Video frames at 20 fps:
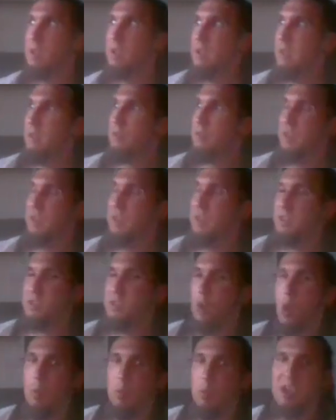this
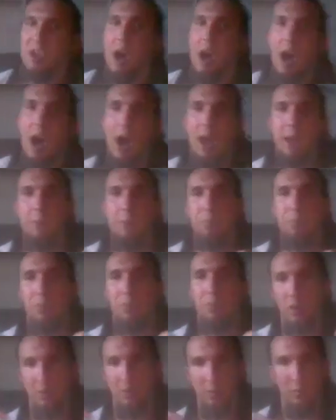almost hybrid
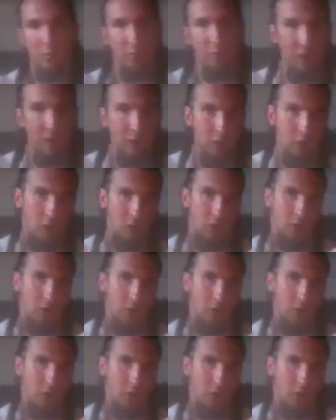figure